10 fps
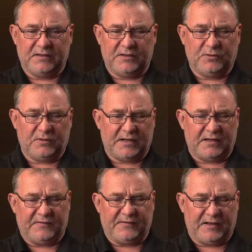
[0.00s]
The toolkit
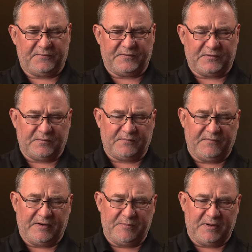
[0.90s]
itself is not
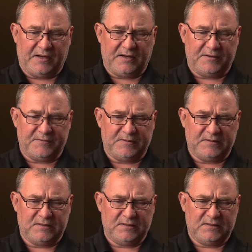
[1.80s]
very big.
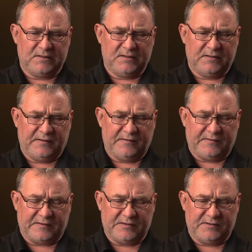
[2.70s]
It's
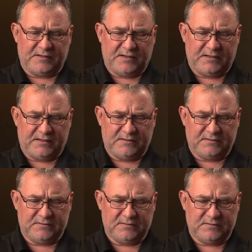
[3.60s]
actually tiny,
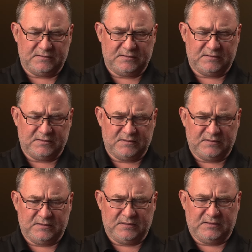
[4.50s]

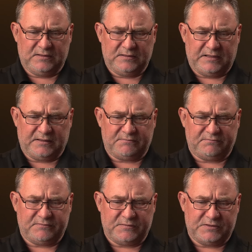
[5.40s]
like
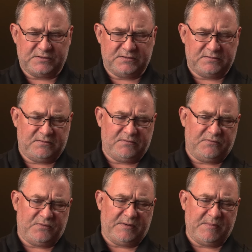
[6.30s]

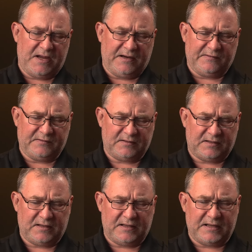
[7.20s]
3 megs,
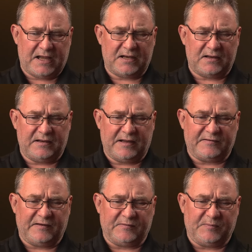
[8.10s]
and
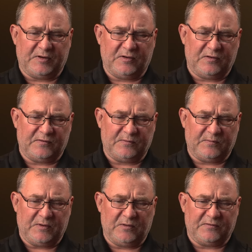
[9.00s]
that's just because
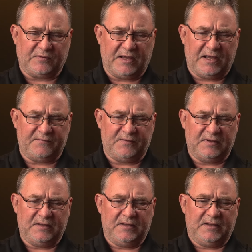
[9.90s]
we also have
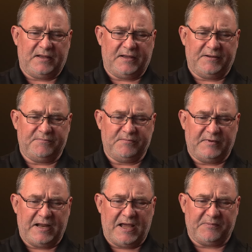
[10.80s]

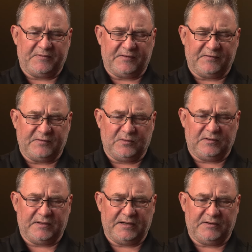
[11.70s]
labs
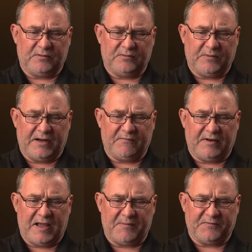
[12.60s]
installed here, or we have the
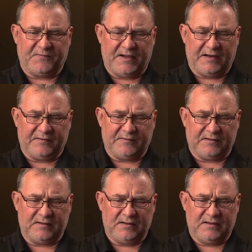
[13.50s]
labs files,
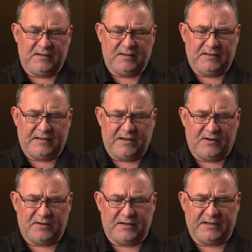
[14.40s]
and they
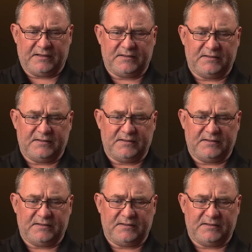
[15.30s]
are like